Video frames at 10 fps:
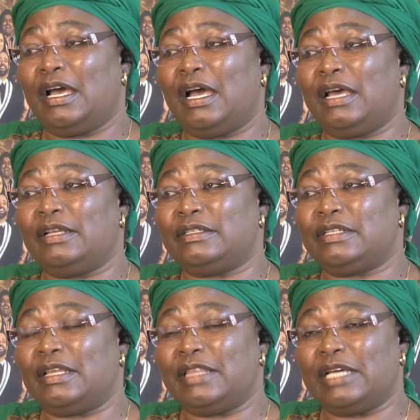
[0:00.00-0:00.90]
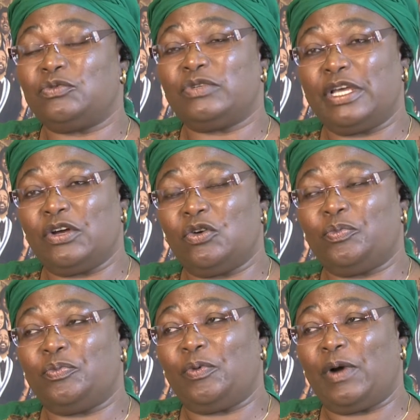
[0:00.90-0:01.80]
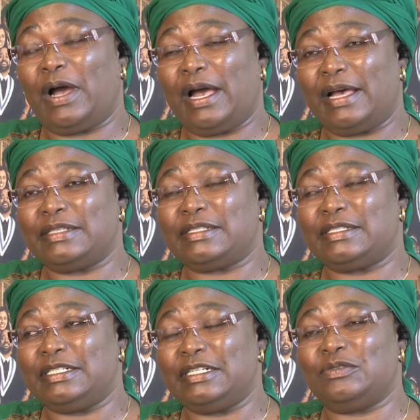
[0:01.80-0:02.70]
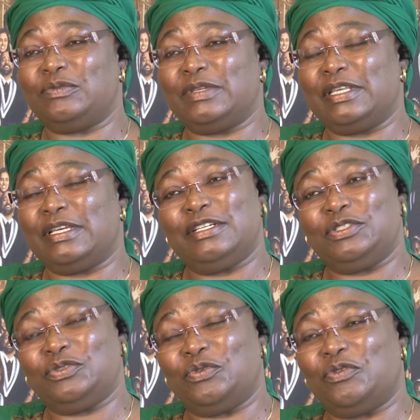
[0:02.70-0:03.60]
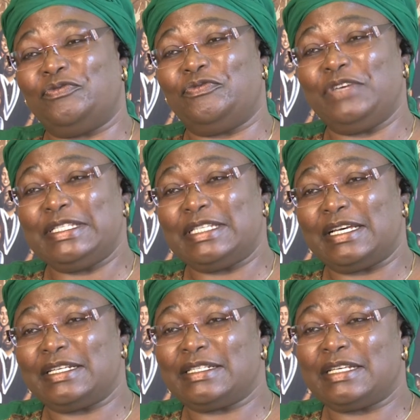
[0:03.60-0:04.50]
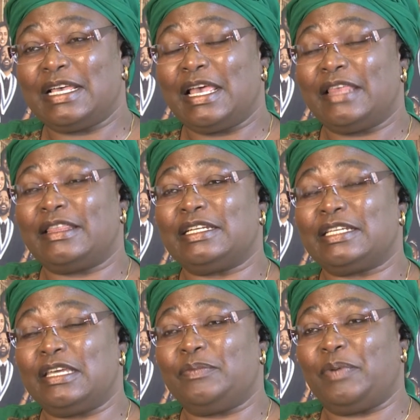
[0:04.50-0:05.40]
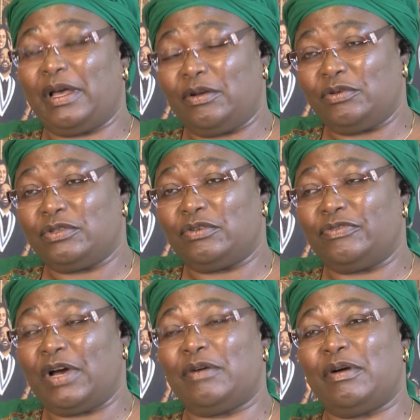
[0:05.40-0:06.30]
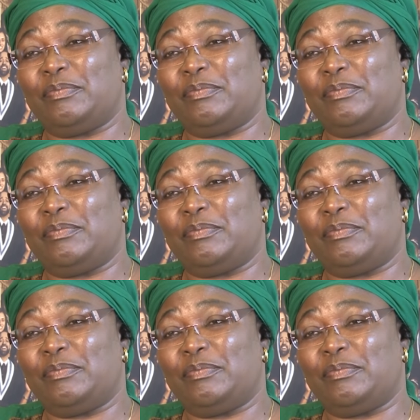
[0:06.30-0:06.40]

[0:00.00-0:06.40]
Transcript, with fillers: and that would help us deal with the issue of visas that keep a lot of our